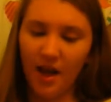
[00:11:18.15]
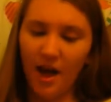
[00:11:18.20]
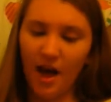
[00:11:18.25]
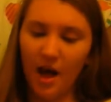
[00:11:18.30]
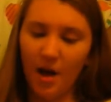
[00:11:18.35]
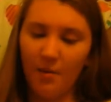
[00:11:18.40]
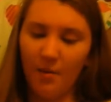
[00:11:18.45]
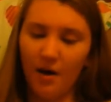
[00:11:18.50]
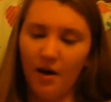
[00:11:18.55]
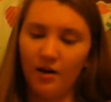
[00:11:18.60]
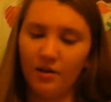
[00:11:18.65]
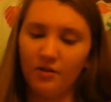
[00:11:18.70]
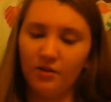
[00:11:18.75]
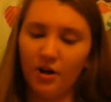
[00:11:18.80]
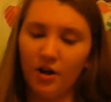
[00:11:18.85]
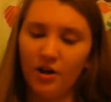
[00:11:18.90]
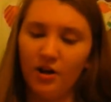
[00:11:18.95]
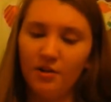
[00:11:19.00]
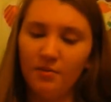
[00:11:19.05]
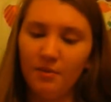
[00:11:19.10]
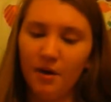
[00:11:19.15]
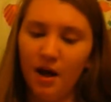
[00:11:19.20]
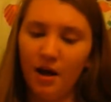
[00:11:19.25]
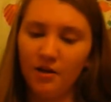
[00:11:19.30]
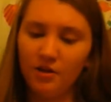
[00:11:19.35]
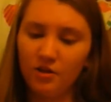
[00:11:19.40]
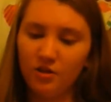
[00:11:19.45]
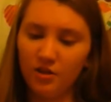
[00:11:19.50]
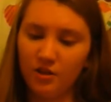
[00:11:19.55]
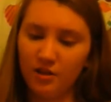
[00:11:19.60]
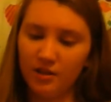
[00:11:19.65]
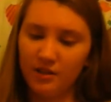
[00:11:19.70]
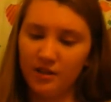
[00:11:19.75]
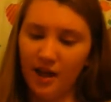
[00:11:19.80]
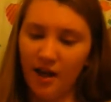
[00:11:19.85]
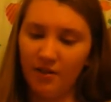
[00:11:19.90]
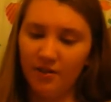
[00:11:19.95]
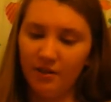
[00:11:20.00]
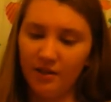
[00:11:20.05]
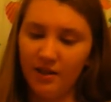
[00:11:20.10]
about 30 miles to the
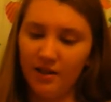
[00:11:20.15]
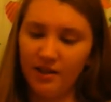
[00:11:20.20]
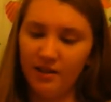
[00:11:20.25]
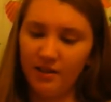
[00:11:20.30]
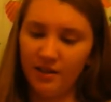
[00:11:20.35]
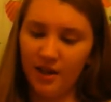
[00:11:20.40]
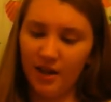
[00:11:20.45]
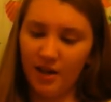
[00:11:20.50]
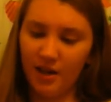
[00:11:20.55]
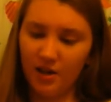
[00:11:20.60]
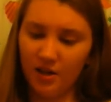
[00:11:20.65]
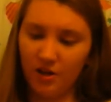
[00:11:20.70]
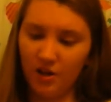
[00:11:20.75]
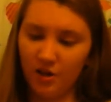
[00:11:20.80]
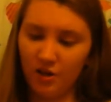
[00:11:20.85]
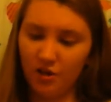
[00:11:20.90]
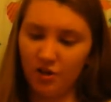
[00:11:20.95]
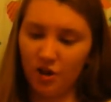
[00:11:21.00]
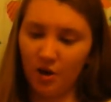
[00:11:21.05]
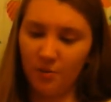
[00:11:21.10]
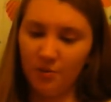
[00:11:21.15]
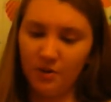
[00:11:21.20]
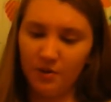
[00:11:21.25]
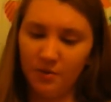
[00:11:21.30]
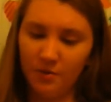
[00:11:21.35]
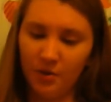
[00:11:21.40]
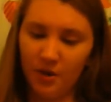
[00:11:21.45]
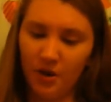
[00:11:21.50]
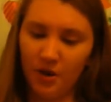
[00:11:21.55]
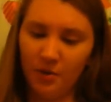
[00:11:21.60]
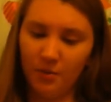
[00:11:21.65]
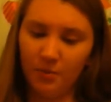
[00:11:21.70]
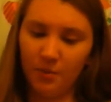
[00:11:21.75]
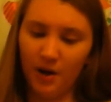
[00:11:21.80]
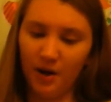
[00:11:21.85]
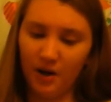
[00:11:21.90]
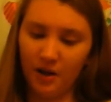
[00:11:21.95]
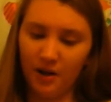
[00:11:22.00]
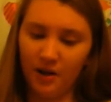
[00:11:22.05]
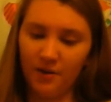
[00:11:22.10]
southeast, and Sharpsburg,
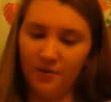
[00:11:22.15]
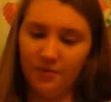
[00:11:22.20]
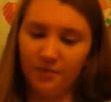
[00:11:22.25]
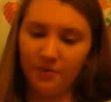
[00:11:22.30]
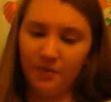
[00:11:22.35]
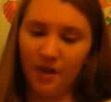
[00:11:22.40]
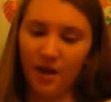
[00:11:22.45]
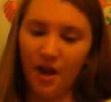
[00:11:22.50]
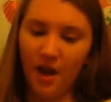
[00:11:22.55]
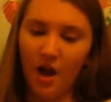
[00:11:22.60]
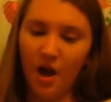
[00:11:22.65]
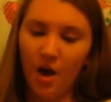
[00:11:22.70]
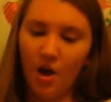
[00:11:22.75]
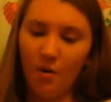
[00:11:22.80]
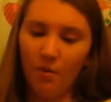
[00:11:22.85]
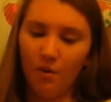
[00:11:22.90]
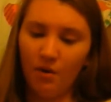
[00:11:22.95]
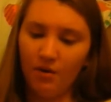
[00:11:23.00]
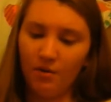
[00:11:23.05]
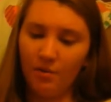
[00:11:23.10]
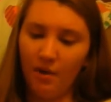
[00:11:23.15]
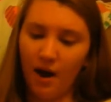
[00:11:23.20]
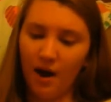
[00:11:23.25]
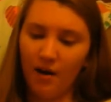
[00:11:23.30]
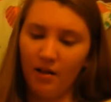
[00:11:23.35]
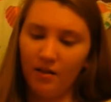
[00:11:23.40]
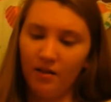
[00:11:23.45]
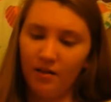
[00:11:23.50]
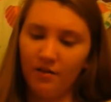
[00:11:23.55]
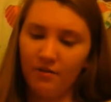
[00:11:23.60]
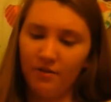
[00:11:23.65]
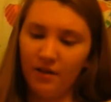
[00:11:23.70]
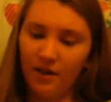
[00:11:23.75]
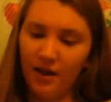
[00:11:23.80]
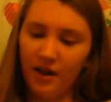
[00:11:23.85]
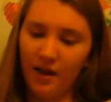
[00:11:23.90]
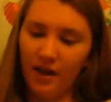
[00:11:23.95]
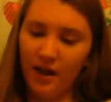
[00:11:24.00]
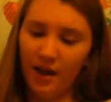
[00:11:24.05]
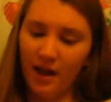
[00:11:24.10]
Maryland, where the Battle of
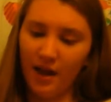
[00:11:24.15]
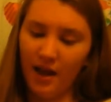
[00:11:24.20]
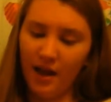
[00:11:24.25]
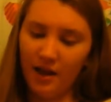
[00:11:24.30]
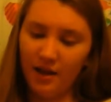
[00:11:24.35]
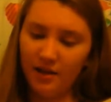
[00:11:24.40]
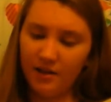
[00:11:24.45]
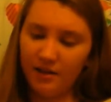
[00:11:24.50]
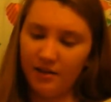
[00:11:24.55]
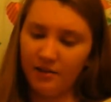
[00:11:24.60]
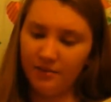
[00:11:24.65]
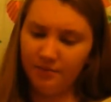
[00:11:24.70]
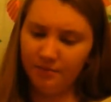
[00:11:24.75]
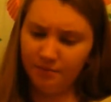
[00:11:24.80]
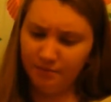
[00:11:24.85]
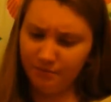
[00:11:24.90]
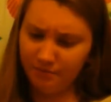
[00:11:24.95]
Antietam